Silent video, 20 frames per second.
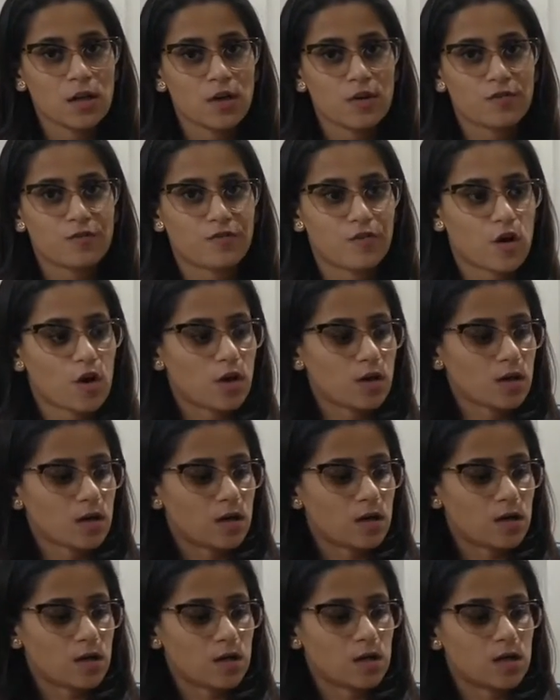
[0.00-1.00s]
for
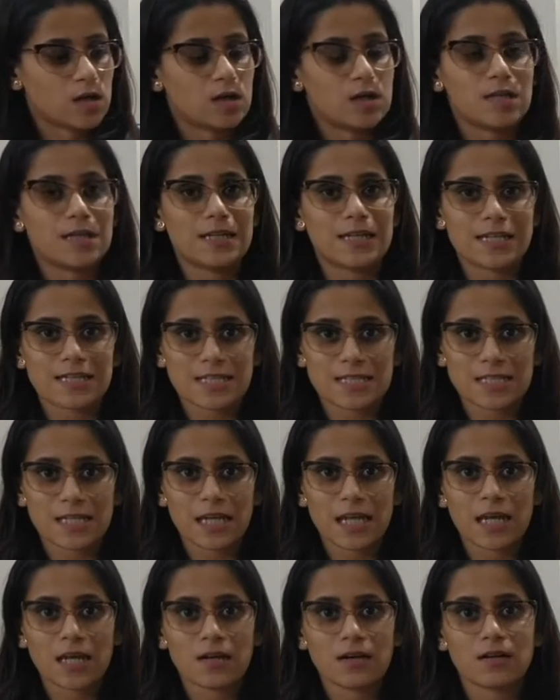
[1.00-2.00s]

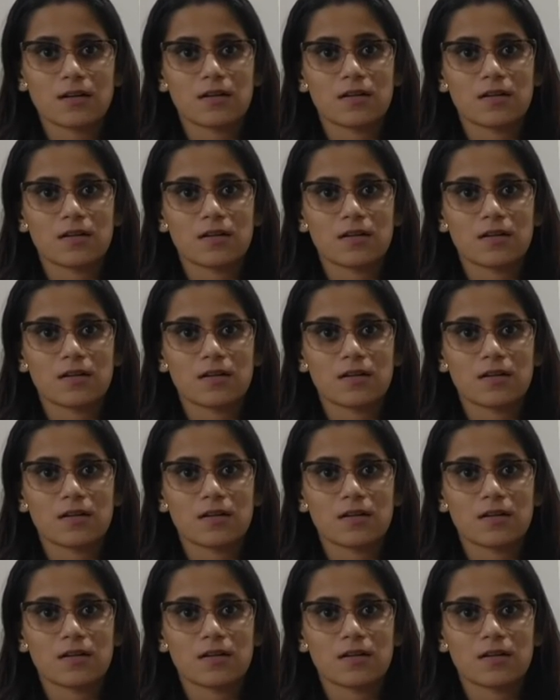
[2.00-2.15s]
listening,